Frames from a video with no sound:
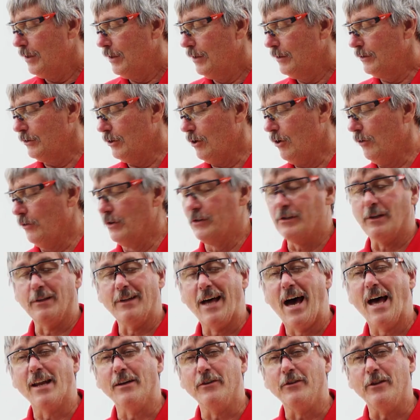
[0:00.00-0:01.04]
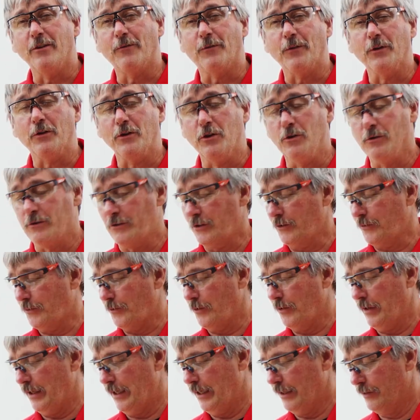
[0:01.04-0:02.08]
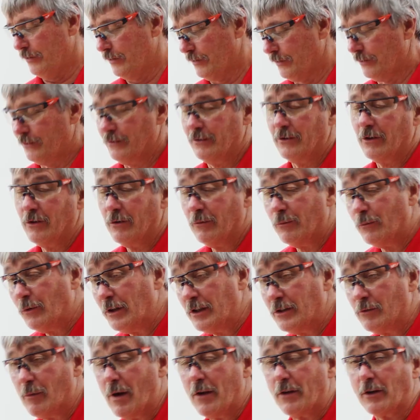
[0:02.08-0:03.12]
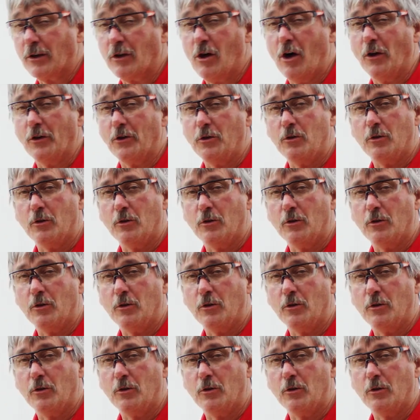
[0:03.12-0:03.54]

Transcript: So there's a lot of different uses for these. There's a reason why they're called a